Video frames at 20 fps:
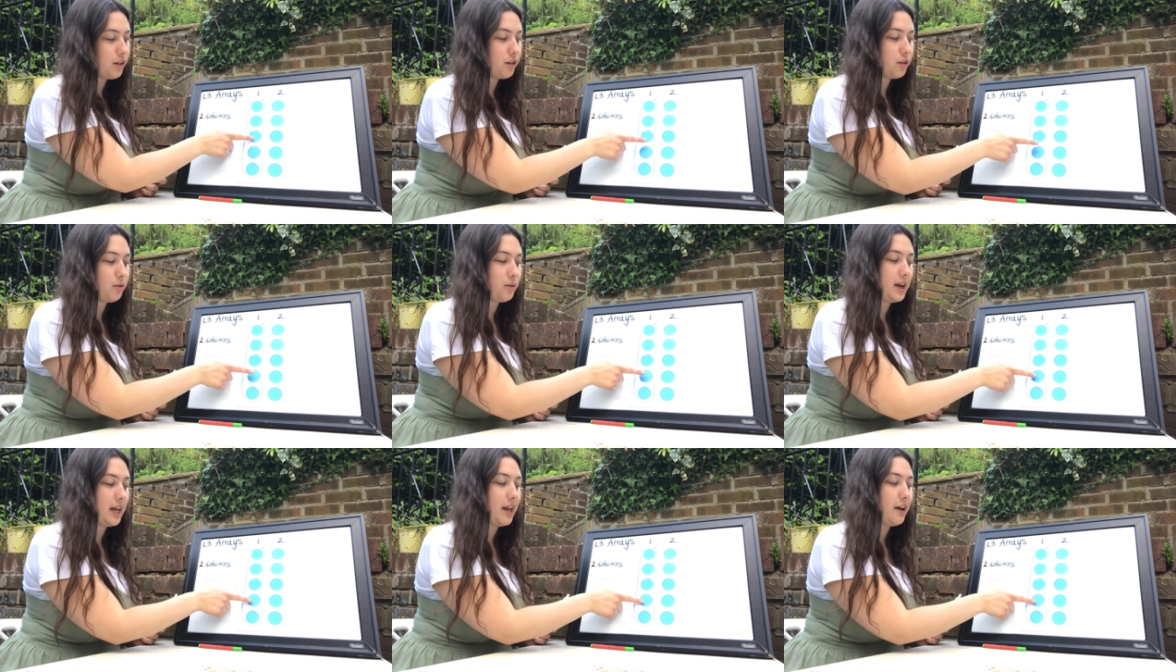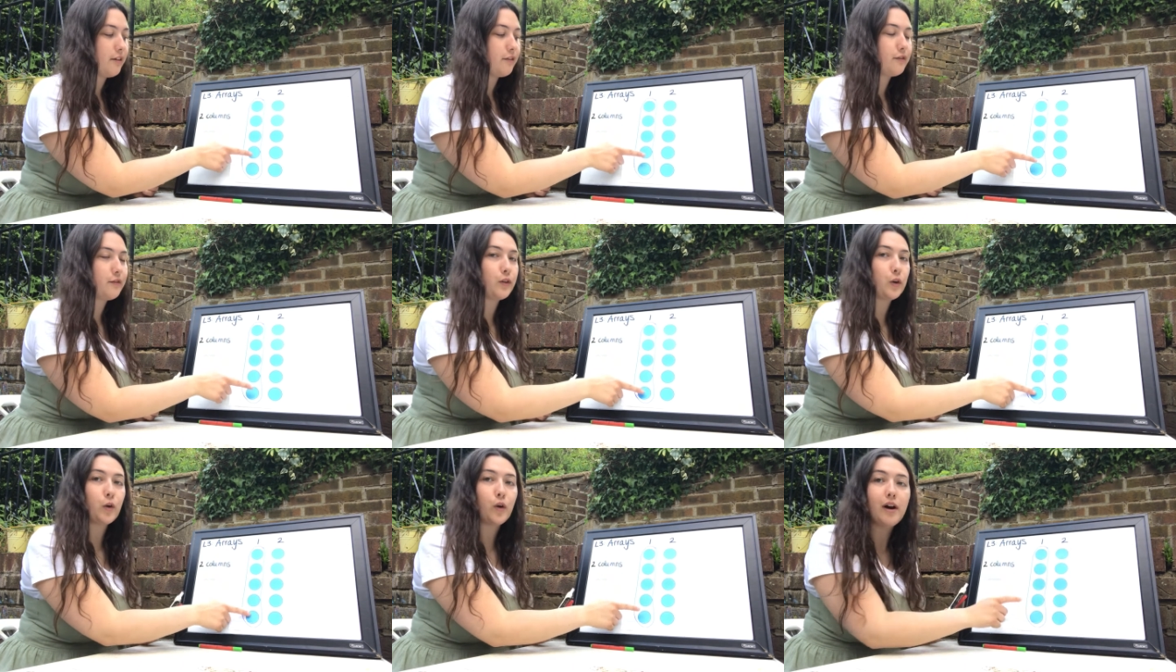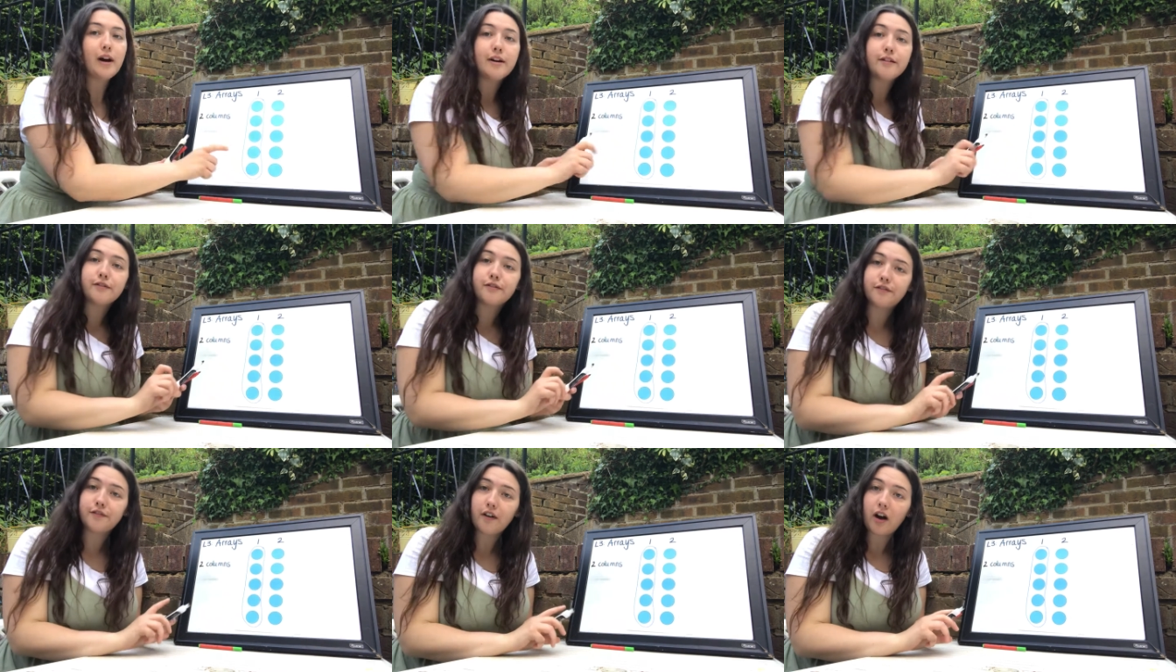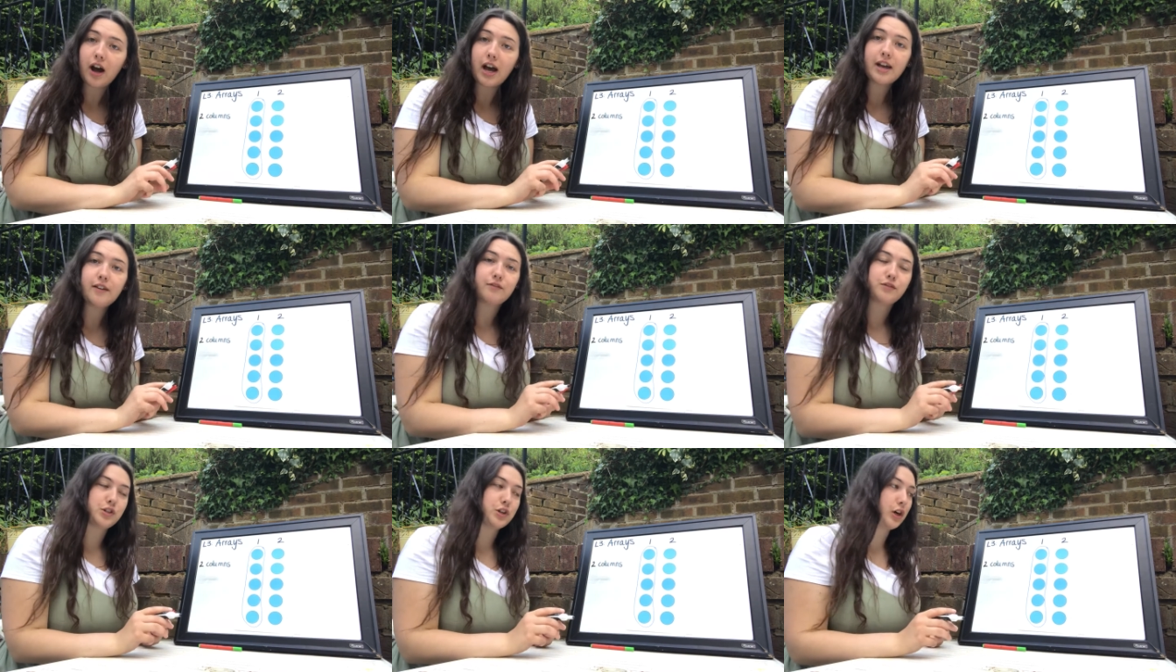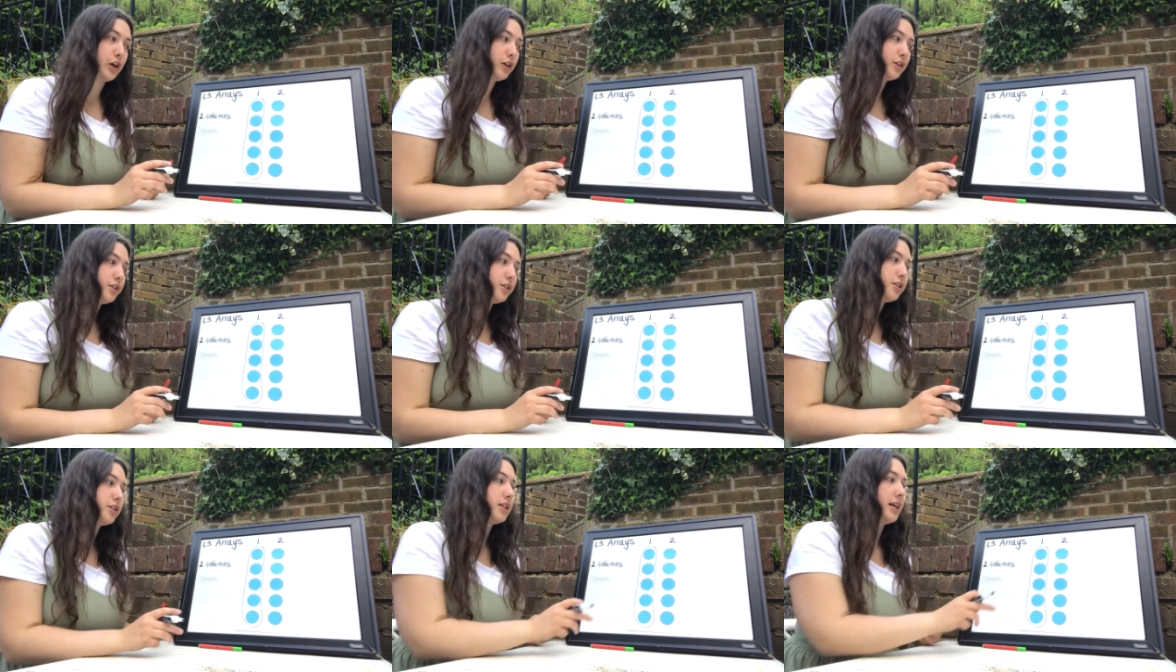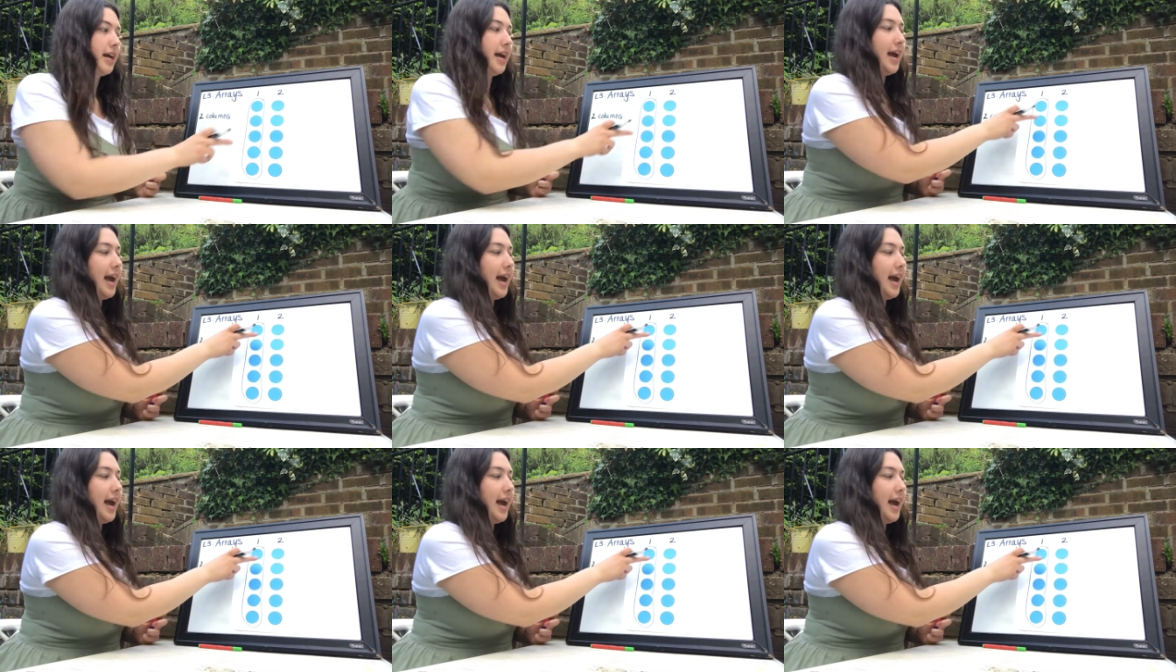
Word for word: three, four, five dots.